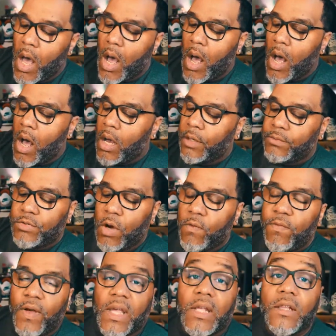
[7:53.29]

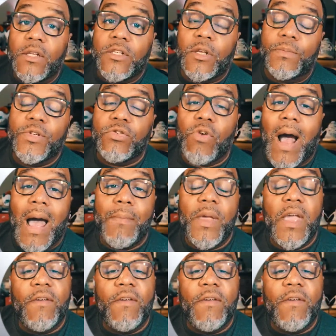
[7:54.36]
Don't forget to subscribe